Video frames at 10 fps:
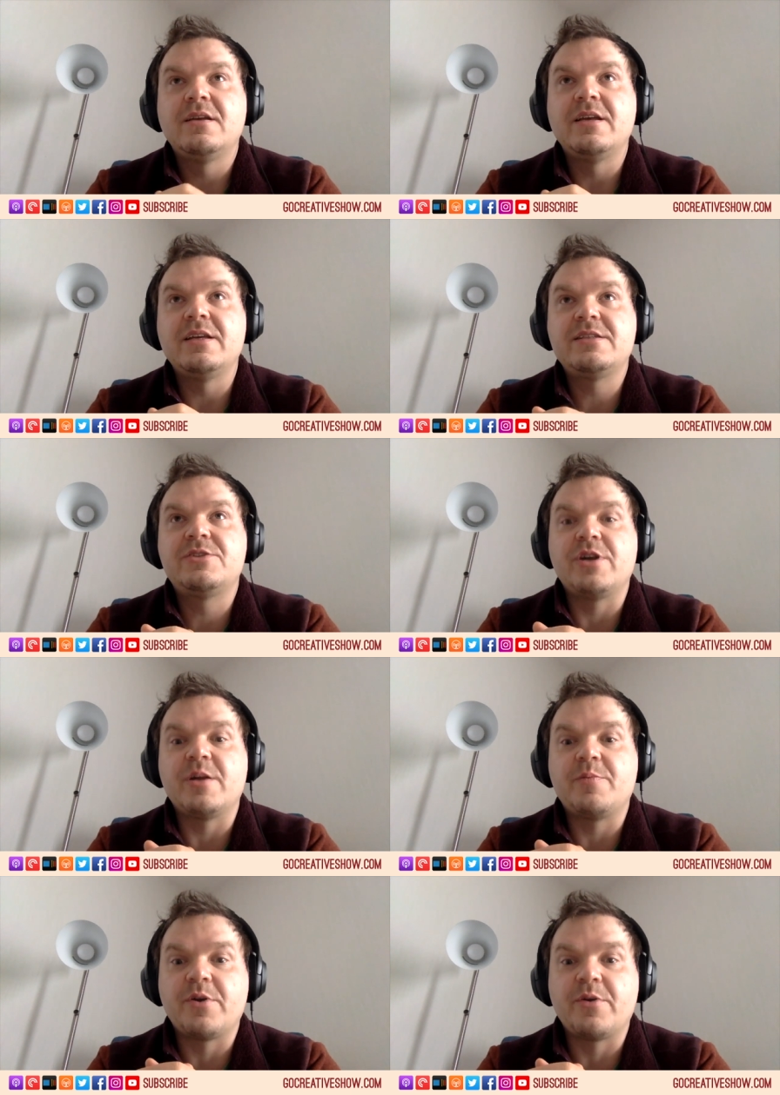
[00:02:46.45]
his
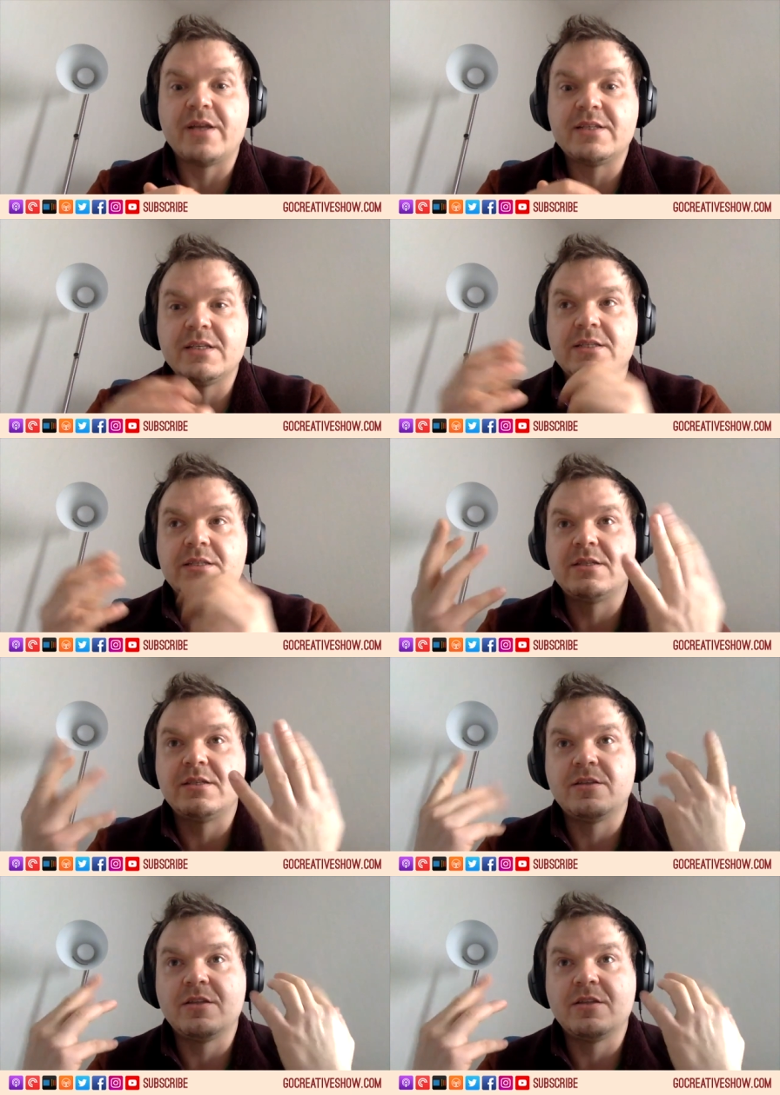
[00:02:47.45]
journey progresses